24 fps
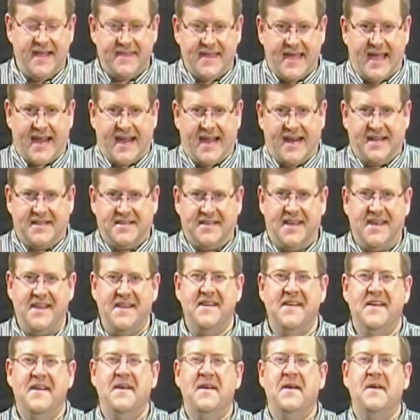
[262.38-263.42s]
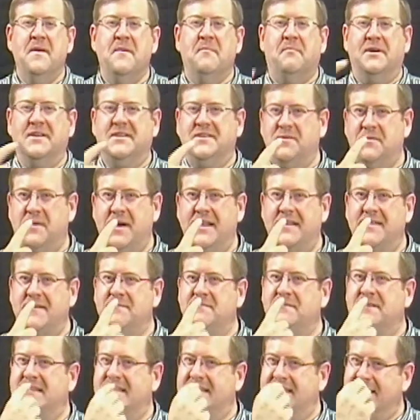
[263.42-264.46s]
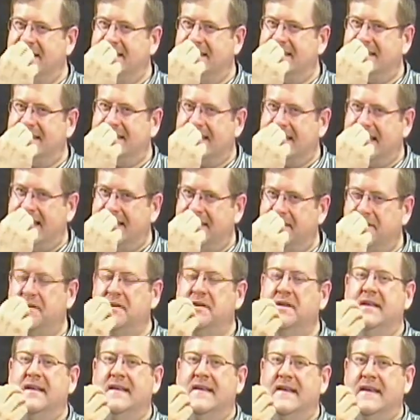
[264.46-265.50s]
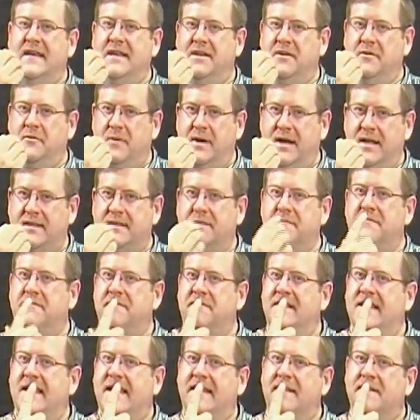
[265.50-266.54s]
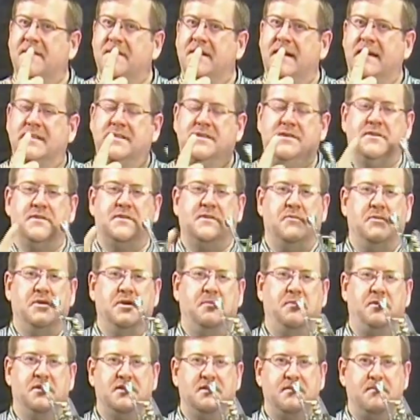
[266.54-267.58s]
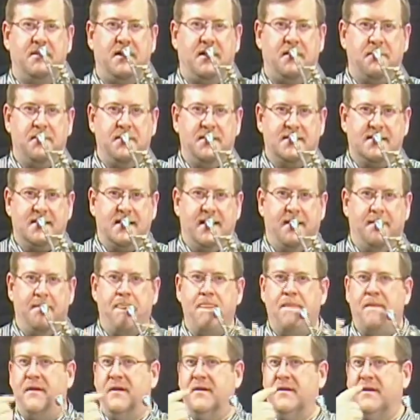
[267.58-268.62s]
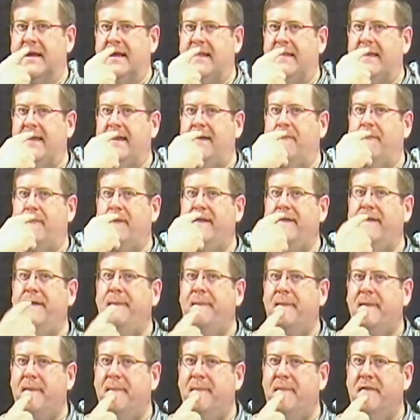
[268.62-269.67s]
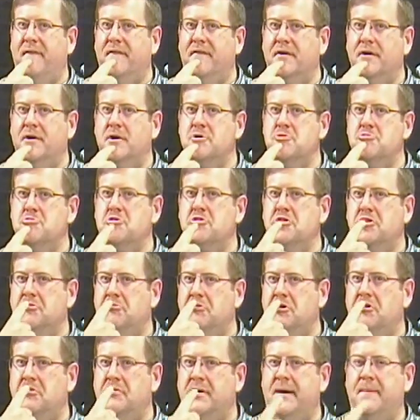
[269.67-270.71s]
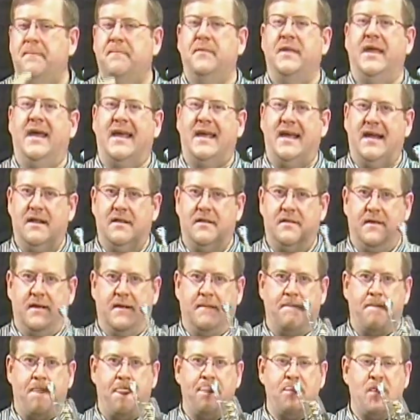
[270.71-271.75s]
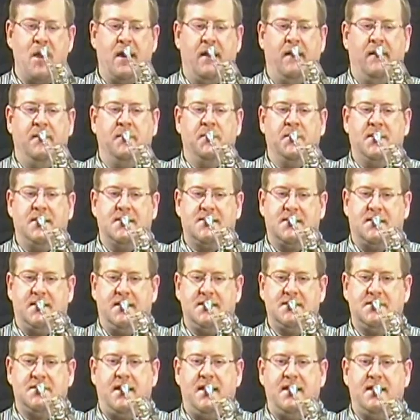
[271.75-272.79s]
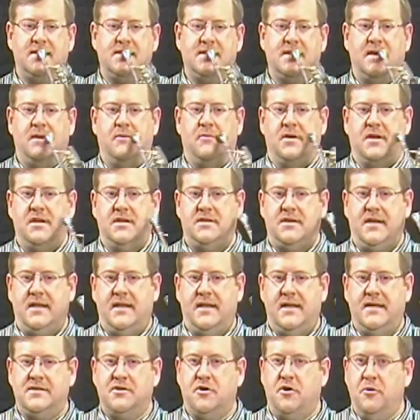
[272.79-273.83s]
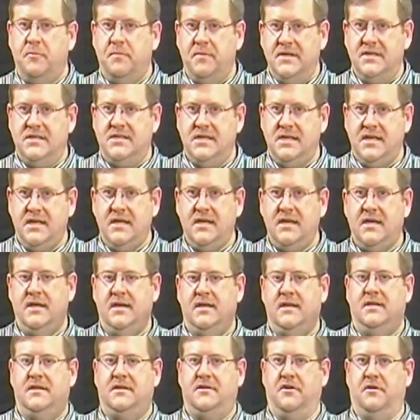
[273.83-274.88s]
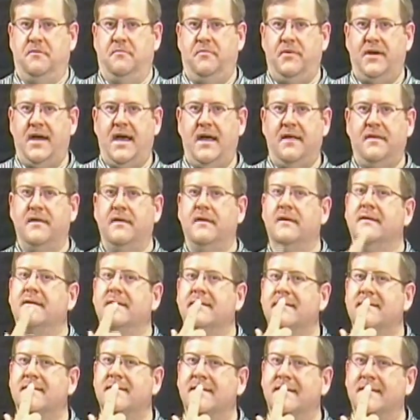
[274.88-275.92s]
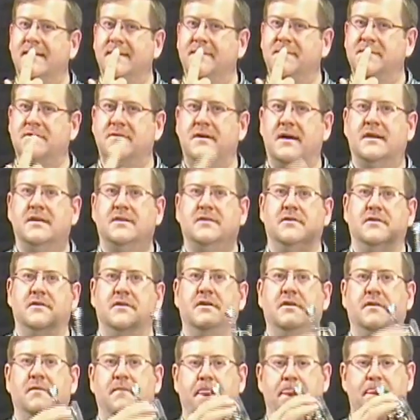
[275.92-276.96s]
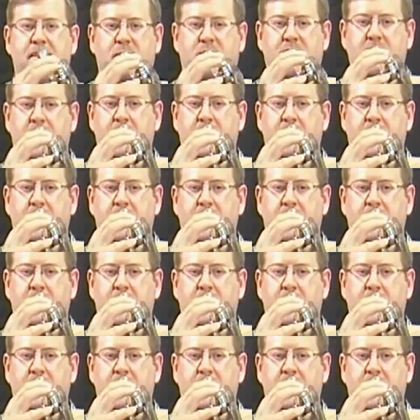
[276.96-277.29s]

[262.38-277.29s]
not that kind of tight, but you want them together and you want them flat across here, so when you put your mouthpiece on, you're not letting one lip come over or one lip go up, that kind of thing. So let's try this again. We're going to try the nice open G, good breath, good lip structure. Here